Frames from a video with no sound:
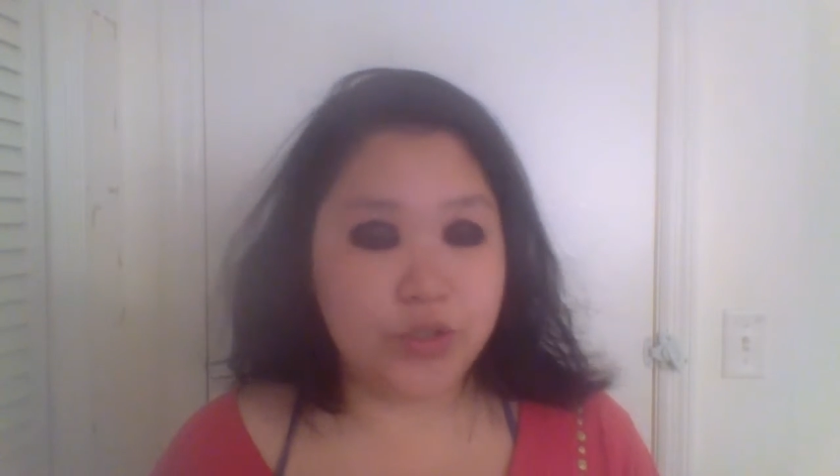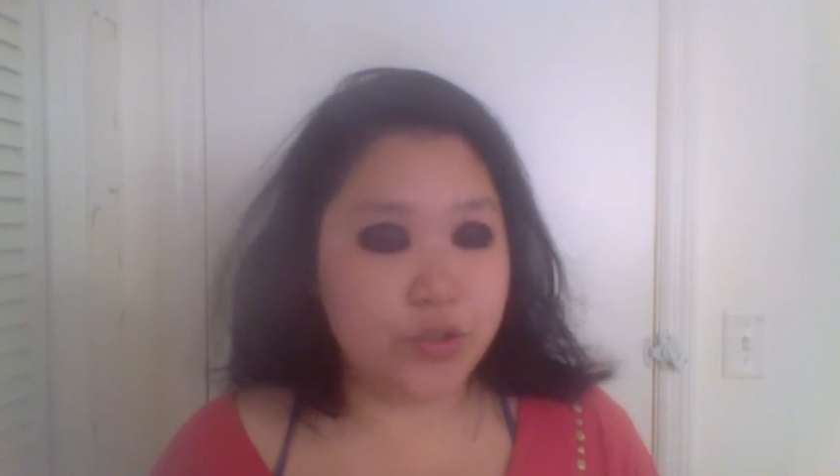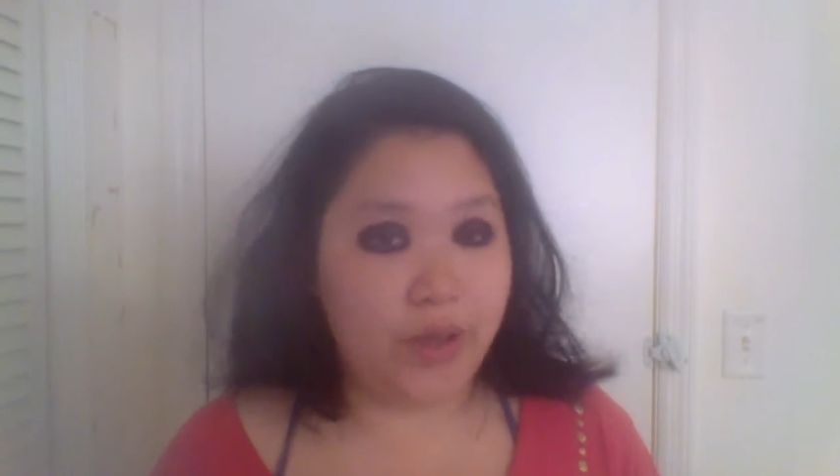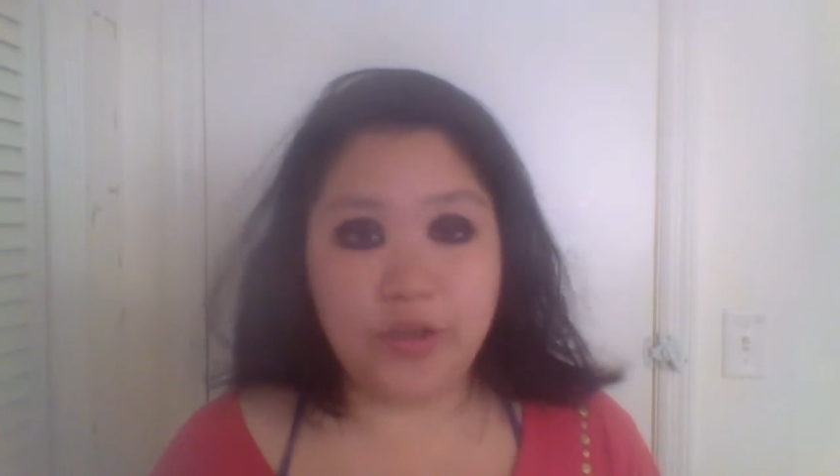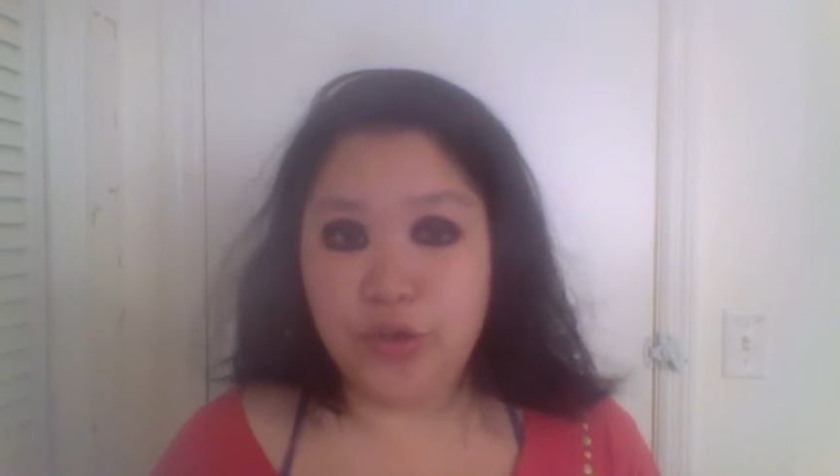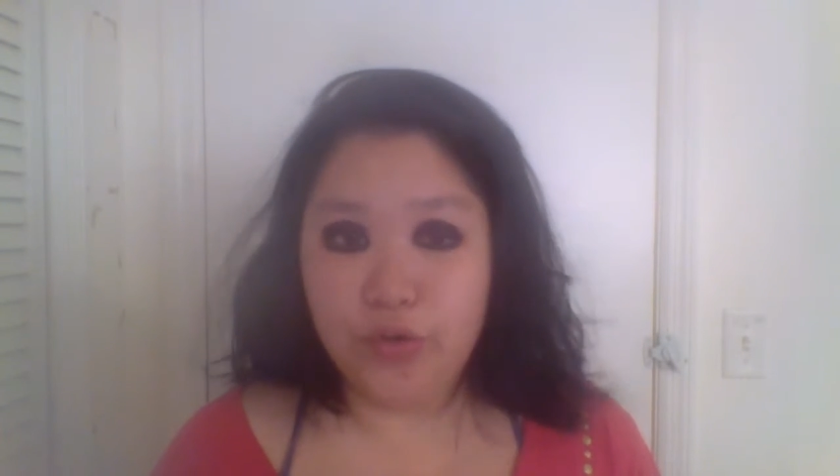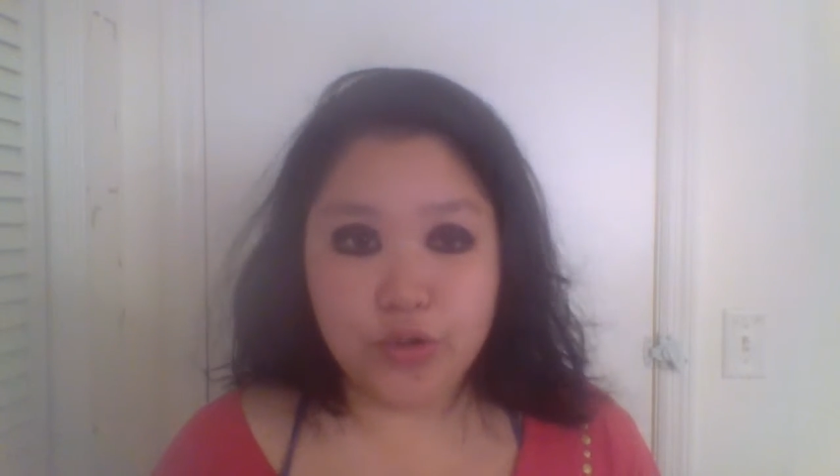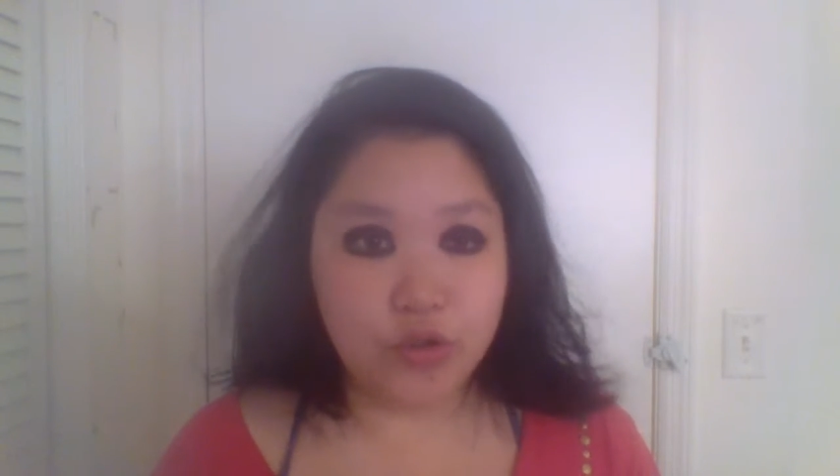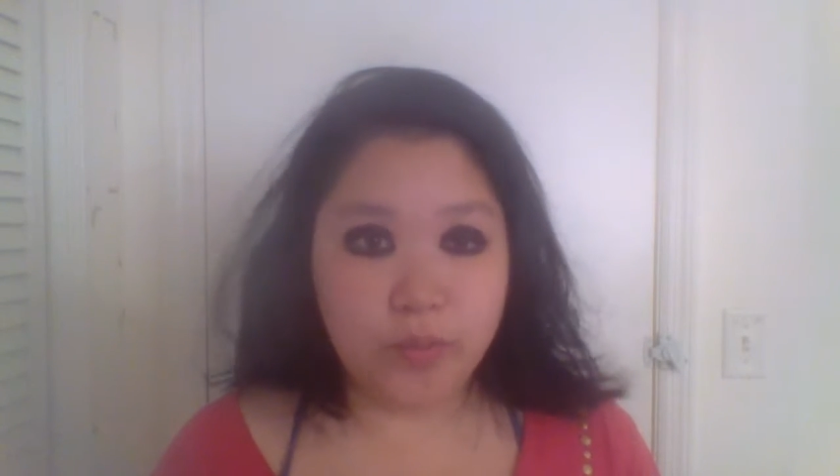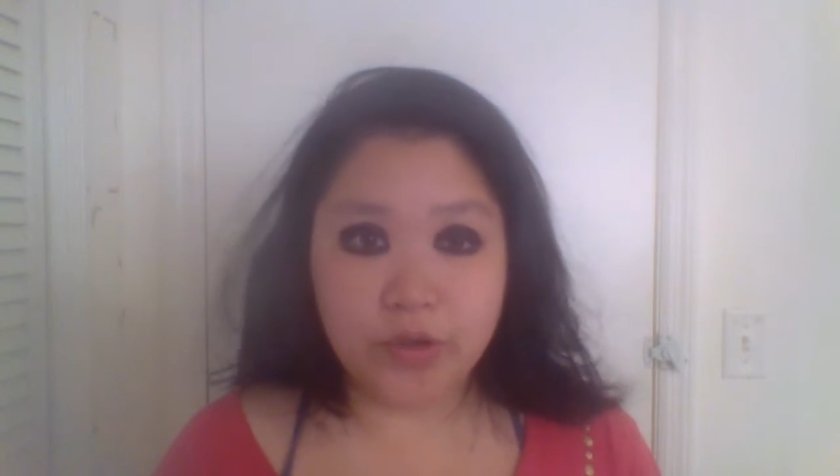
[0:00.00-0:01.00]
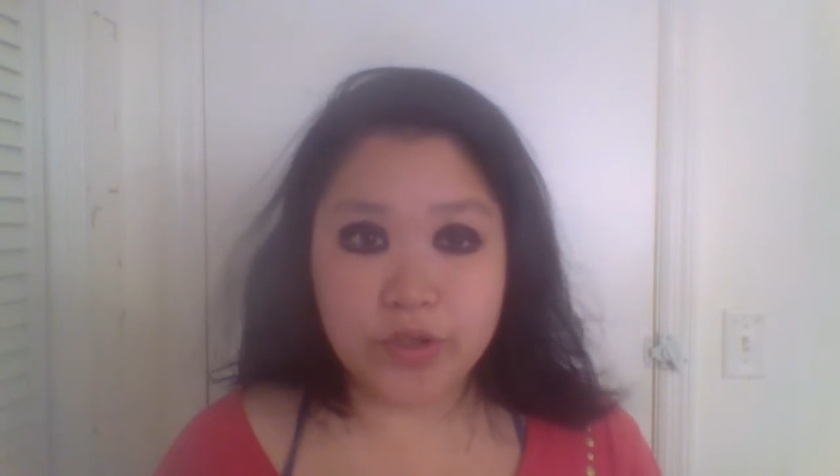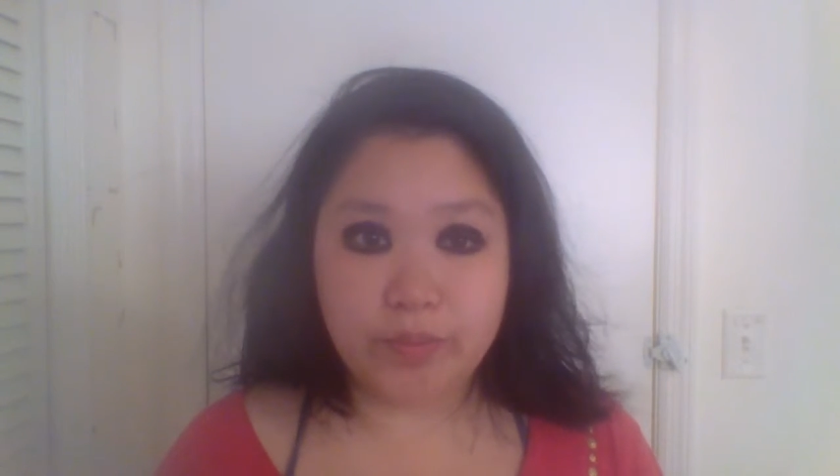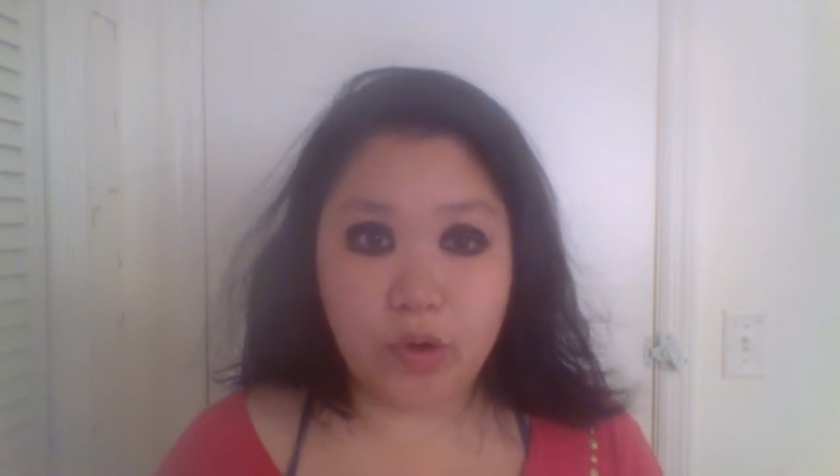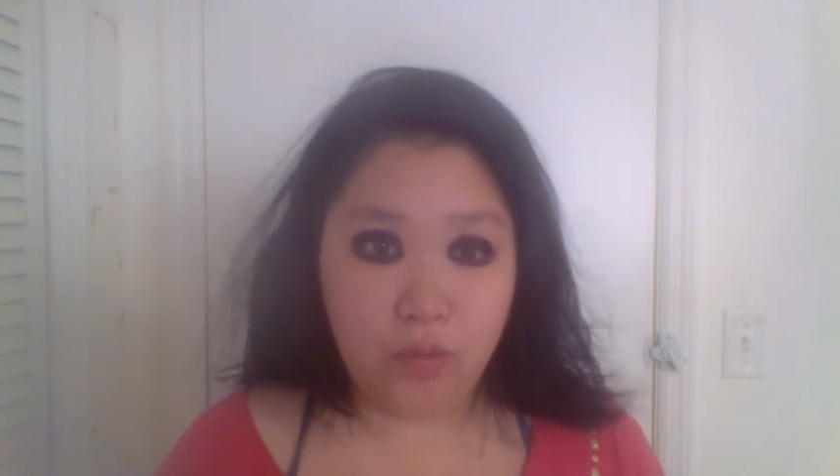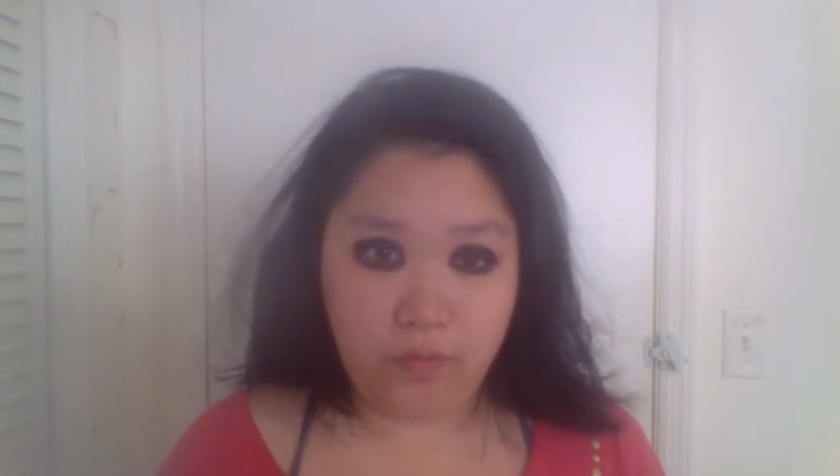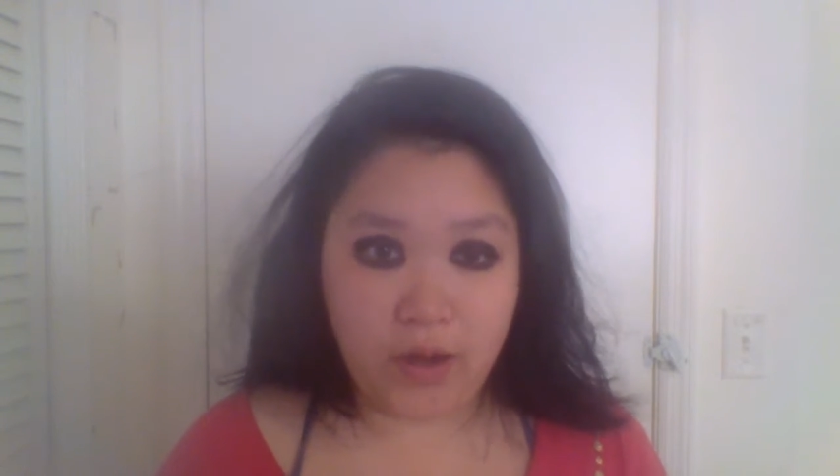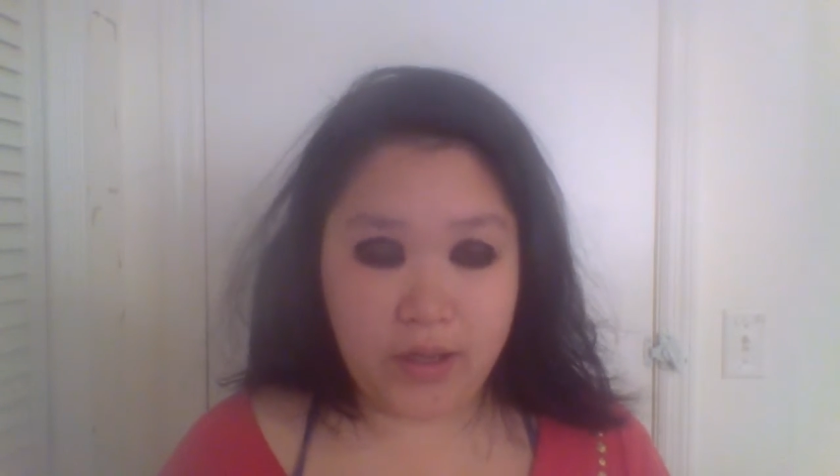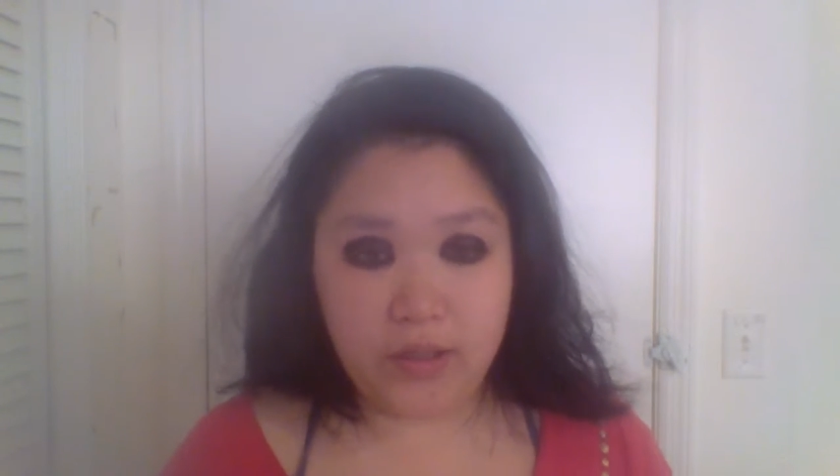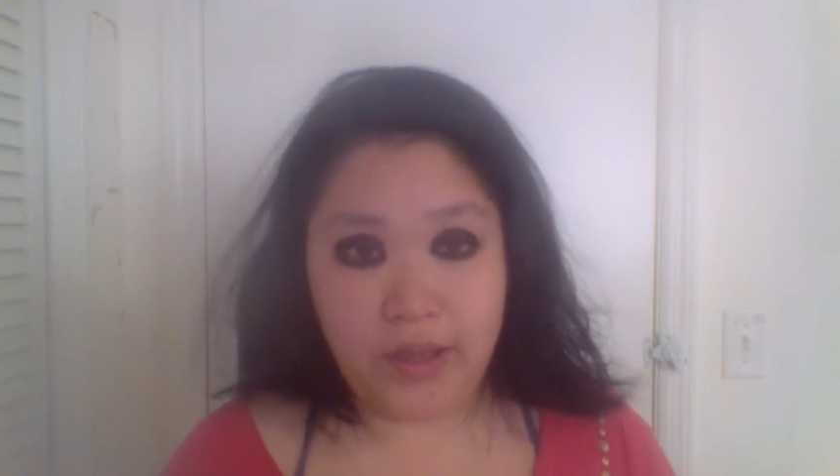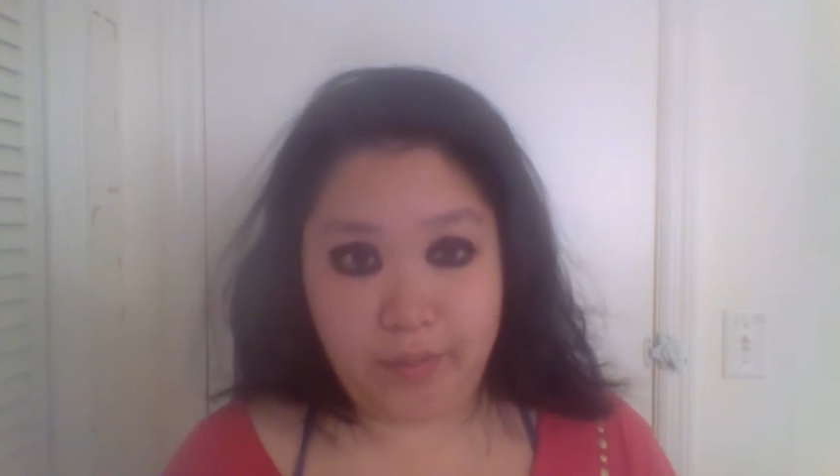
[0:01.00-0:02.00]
to a YouTuber's profile,